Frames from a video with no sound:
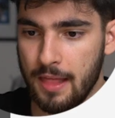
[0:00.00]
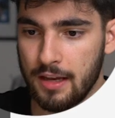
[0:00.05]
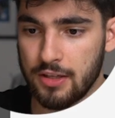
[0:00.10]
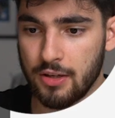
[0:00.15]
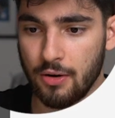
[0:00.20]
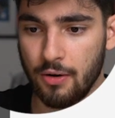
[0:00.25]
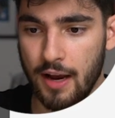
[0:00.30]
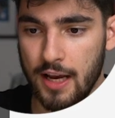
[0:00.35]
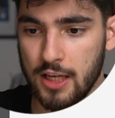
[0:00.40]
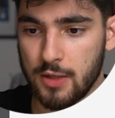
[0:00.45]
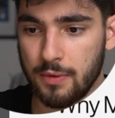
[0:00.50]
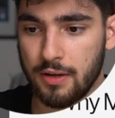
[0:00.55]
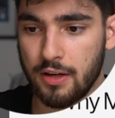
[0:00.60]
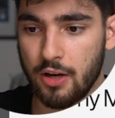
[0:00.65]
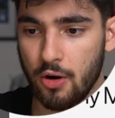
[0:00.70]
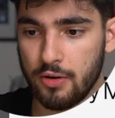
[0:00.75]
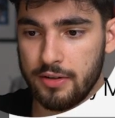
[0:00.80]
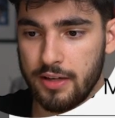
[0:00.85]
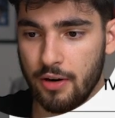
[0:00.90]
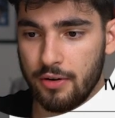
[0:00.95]
So as we
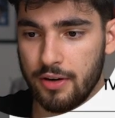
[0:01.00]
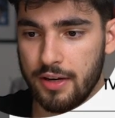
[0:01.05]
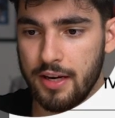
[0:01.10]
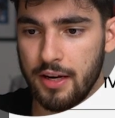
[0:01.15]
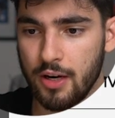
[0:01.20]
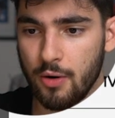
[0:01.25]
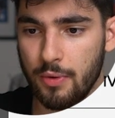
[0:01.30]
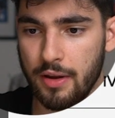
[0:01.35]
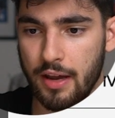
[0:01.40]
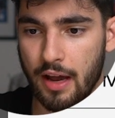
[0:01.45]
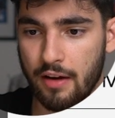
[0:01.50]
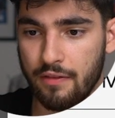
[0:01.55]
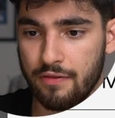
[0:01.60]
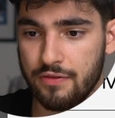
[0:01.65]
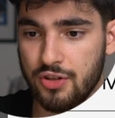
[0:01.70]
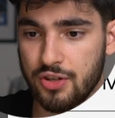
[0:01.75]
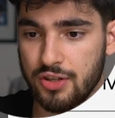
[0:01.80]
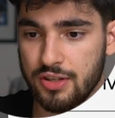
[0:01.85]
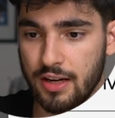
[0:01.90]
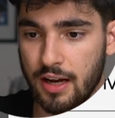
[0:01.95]
go down here, we have
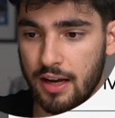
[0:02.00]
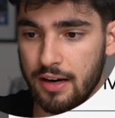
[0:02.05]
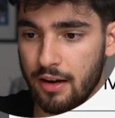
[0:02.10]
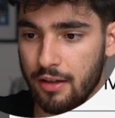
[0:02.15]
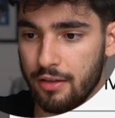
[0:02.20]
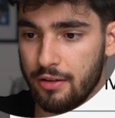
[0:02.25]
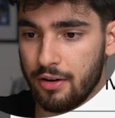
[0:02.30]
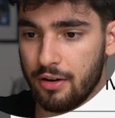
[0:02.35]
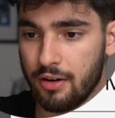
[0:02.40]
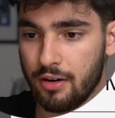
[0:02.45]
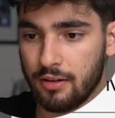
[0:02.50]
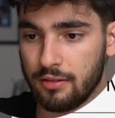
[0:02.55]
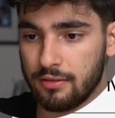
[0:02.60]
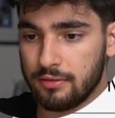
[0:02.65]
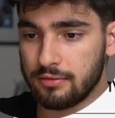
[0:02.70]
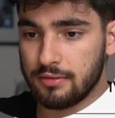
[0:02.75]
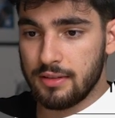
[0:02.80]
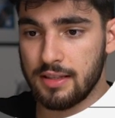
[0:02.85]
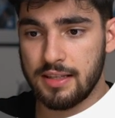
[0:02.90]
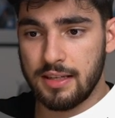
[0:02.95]
just another
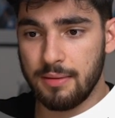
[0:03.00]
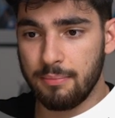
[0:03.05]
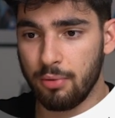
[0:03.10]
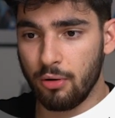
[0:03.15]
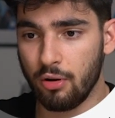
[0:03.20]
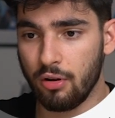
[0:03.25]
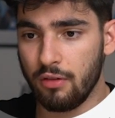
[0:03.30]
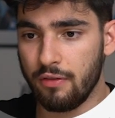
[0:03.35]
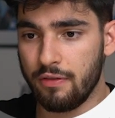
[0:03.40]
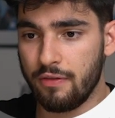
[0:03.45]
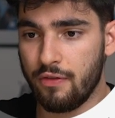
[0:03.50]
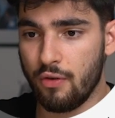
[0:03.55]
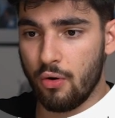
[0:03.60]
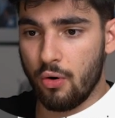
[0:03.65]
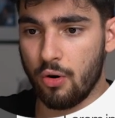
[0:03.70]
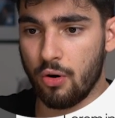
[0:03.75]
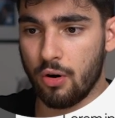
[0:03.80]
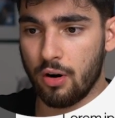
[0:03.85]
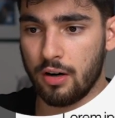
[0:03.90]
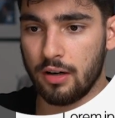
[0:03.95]
symbol
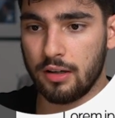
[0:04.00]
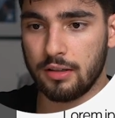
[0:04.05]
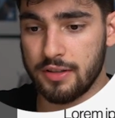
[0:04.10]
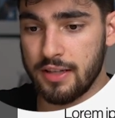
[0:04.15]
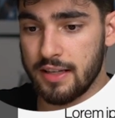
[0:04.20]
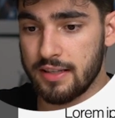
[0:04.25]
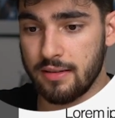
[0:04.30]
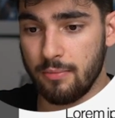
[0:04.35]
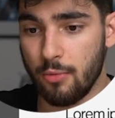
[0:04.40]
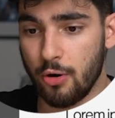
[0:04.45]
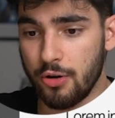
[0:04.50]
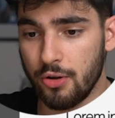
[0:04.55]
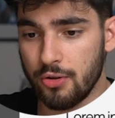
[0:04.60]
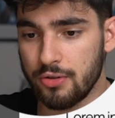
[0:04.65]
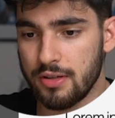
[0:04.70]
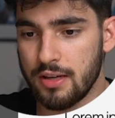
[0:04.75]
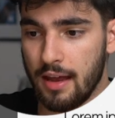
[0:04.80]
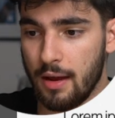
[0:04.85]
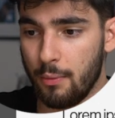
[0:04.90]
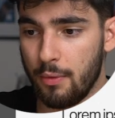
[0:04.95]
for testimonials.